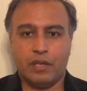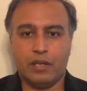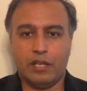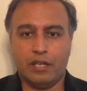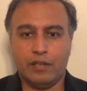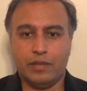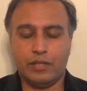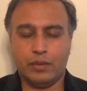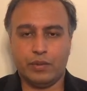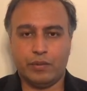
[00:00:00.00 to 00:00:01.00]
an
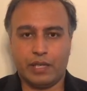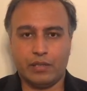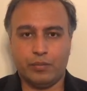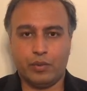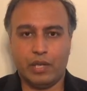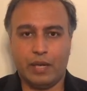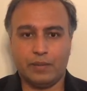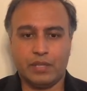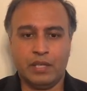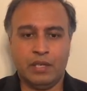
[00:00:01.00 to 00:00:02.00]
individual with a rectal
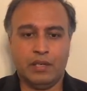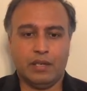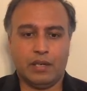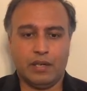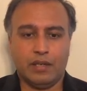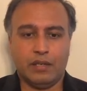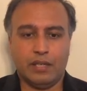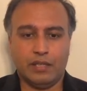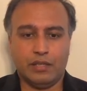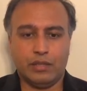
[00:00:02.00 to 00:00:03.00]
prolapse
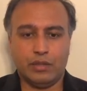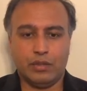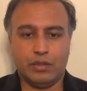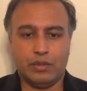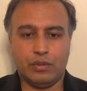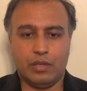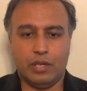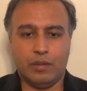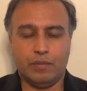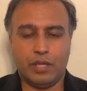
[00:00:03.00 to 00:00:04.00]
needs to
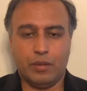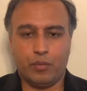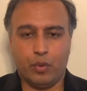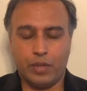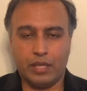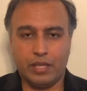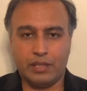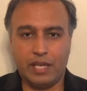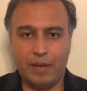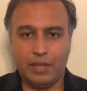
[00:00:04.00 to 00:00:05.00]
be appropriately
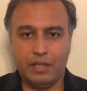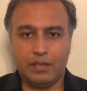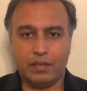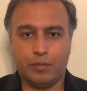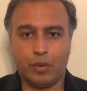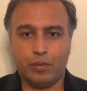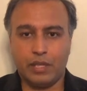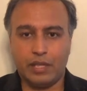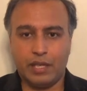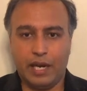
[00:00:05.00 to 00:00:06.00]
examined,
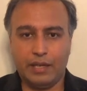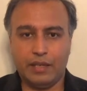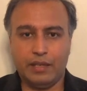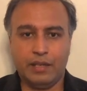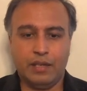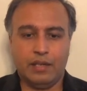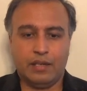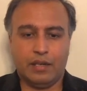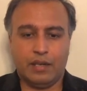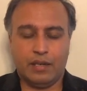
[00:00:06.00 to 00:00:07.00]
appropriately guided,
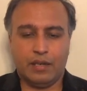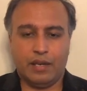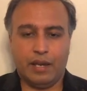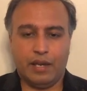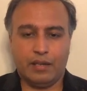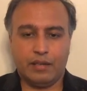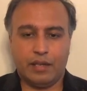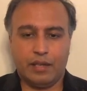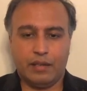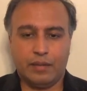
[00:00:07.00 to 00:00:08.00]
and
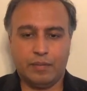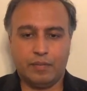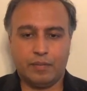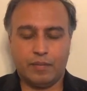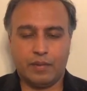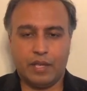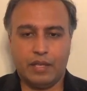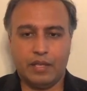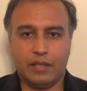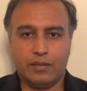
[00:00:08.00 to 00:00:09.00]

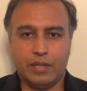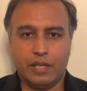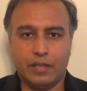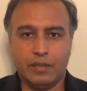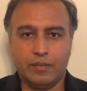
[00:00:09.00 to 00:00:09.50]
then treated.